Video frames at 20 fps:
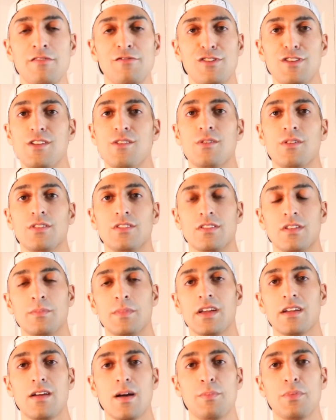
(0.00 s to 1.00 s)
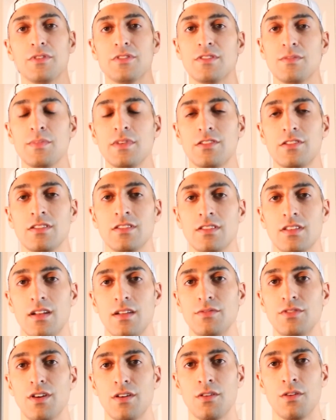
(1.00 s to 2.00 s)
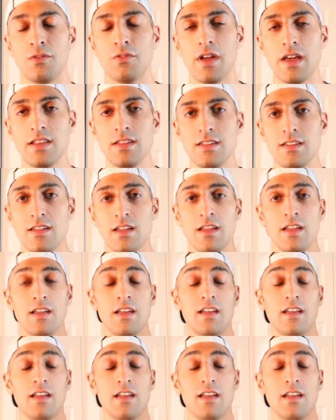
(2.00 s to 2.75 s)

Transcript: videos on my couple submissions that I've done already.